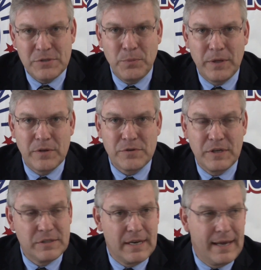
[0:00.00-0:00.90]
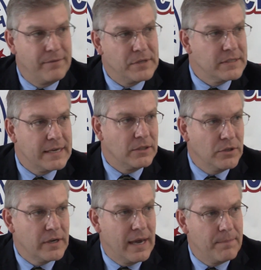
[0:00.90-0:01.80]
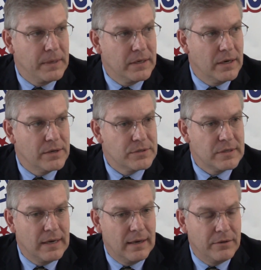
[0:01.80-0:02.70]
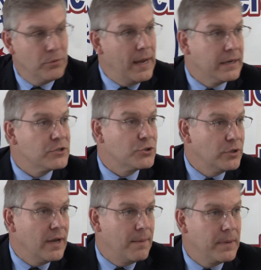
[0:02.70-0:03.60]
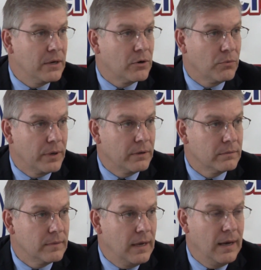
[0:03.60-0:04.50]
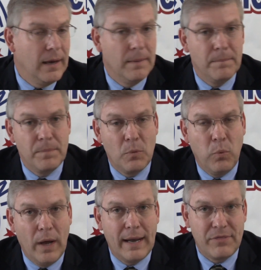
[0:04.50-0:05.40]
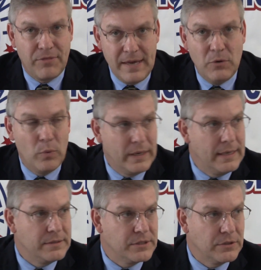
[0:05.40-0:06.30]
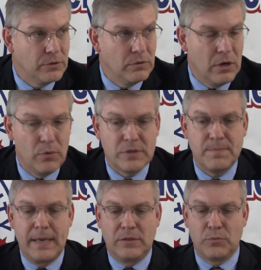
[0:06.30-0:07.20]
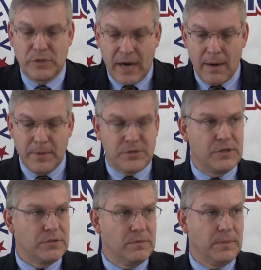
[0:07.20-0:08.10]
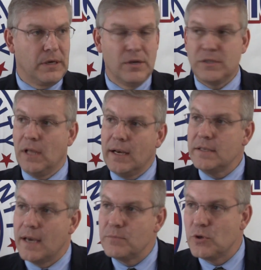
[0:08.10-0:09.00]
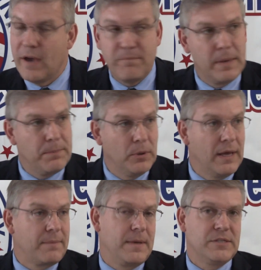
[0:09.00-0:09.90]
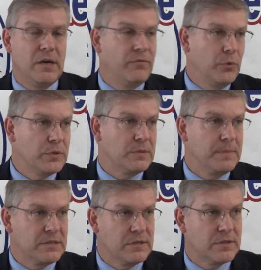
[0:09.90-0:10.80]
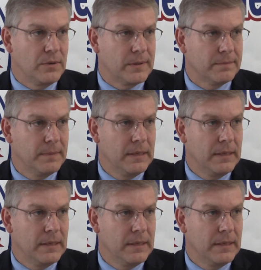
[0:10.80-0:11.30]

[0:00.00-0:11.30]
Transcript: is one of those things that I have to take a look at because you're right, it should not be a career. What I think we need to do though is make the retirement system, because a lot of times you have people like myself who was a business owner.